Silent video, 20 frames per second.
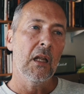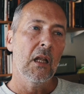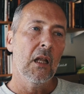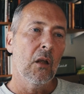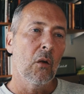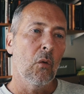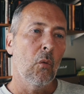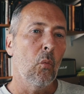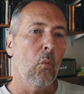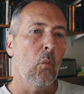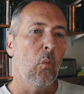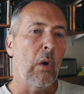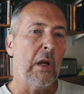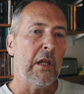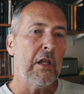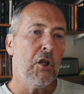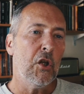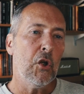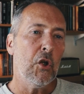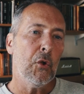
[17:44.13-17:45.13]

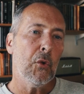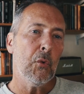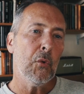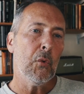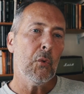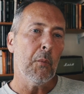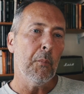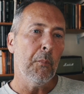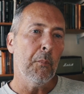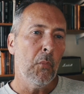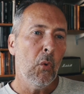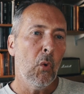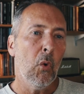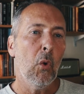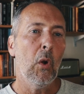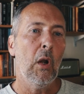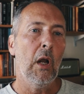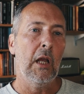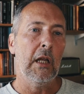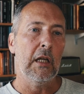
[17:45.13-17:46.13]
When you
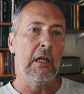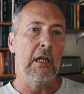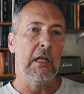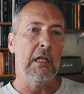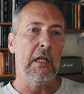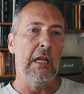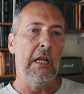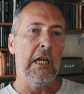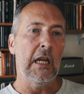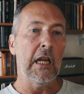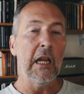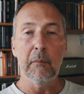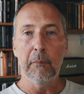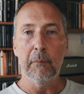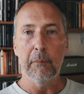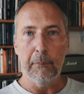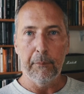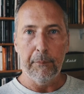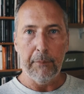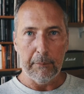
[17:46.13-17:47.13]
more like
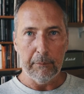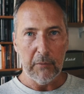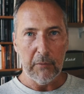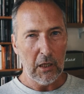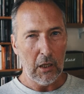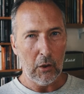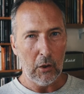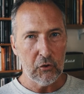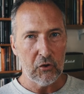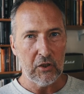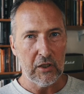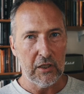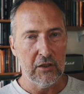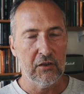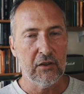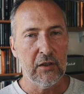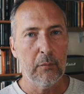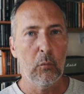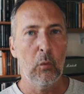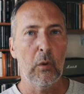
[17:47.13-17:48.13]
closer in
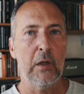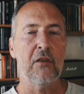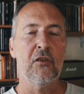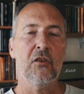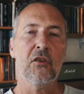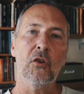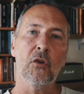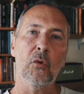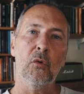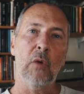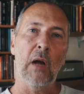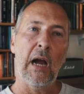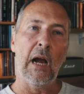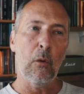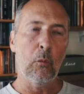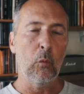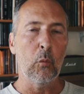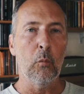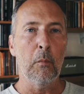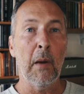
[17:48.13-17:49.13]
some ways to
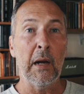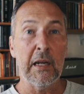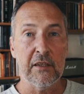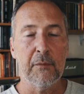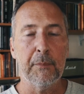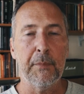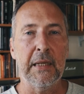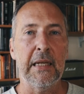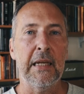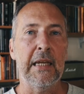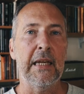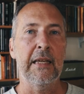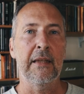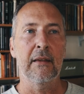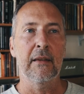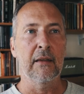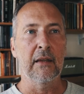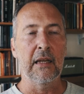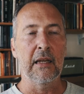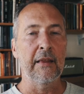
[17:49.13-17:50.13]
how it might be
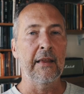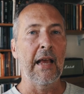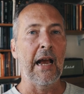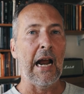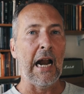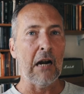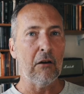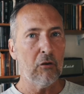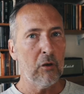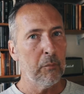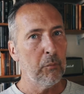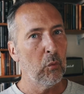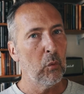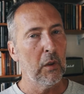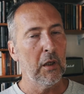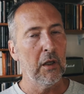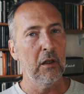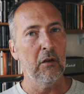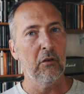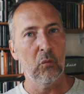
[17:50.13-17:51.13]
in in the Arab
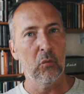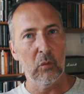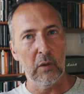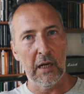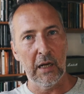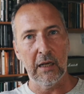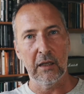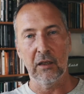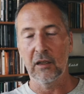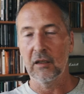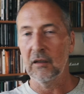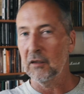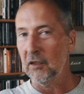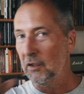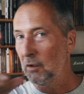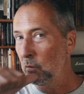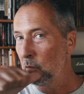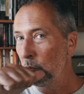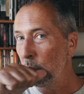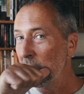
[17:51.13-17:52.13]
world, where you
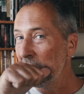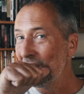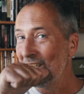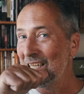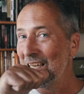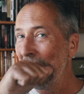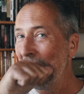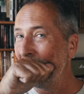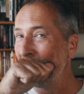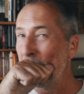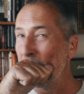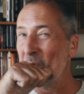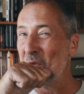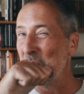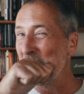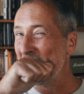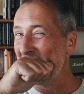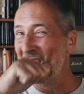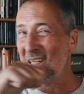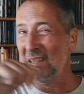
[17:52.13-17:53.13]
know we see Arabs,
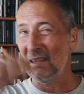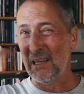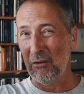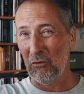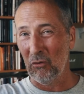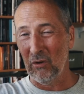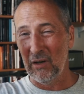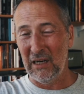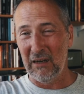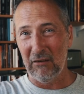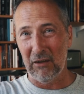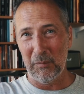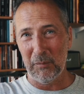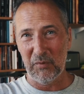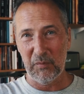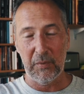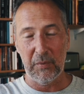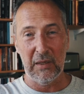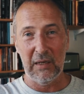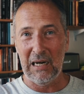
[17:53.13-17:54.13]
we think they're all Arabs,
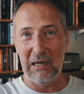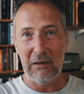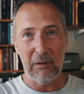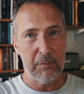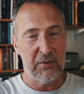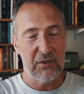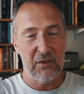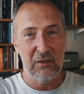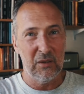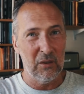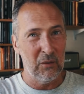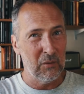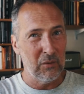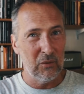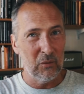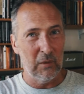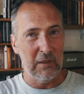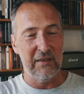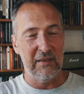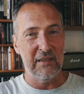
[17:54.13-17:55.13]
but Arabs don't
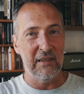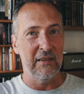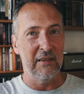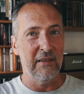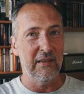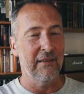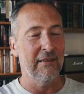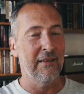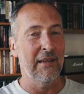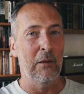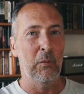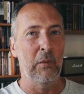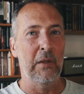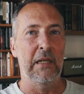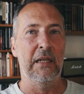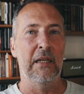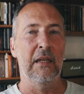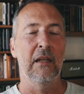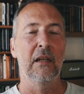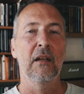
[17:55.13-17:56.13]
quite see things that
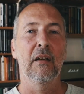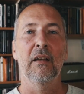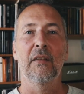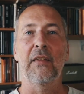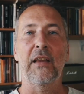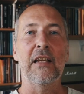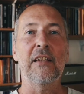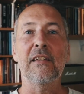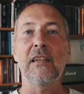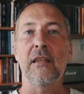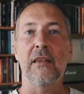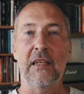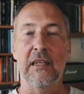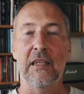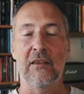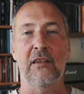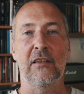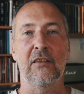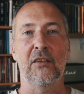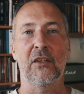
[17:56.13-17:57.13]
way. They see
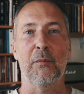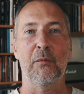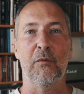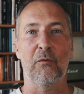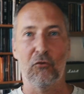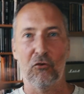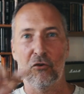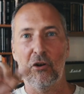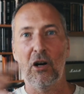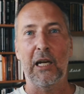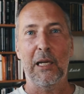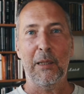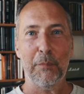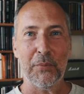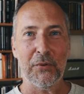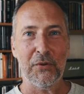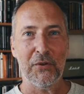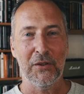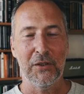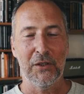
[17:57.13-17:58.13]
things in terms of
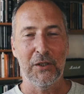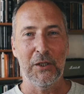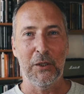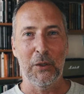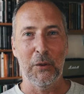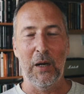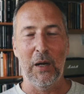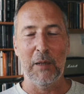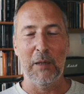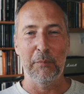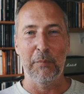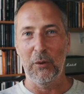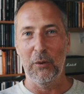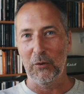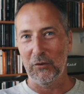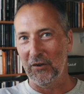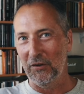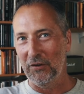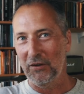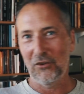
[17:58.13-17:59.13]
tribes. You know, I belong
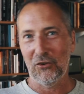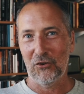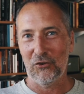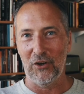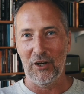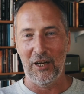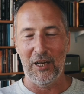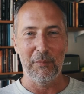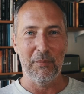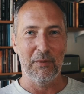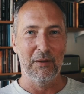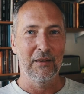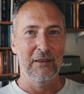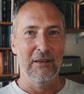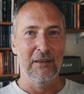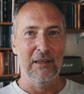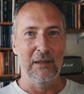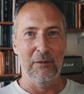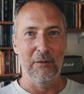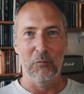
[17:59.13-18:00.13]
to this tribe,
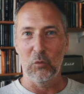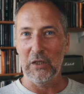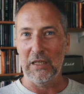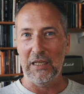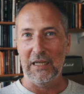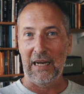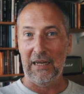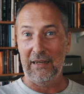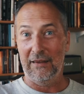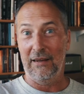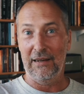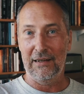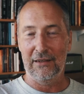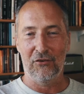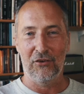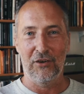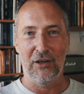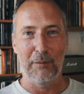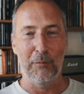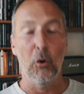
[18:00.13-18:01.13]
and we hate that
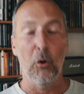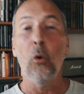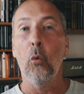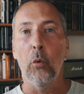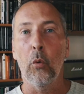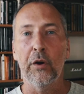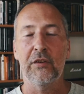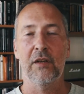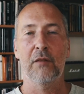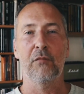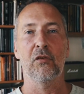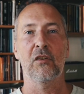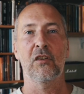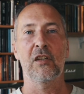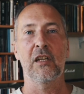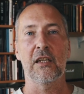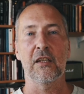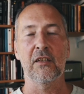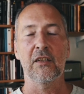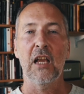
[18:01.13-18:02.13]
tribe, or whatever it
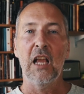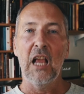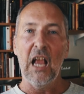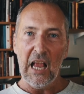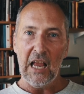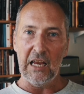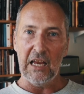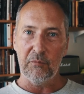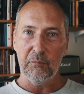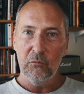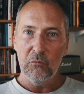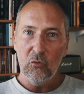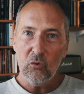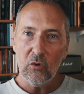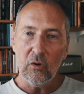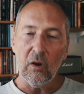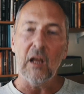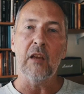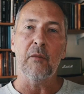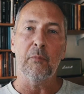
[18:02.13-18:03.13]
is. It's
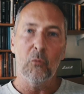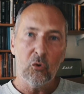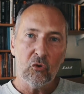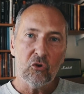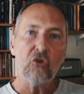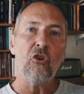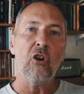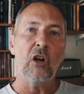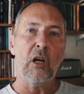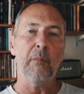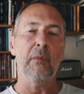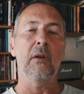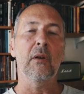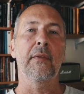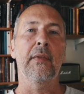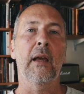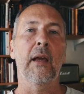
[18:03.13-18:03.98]
more it's more tribal in that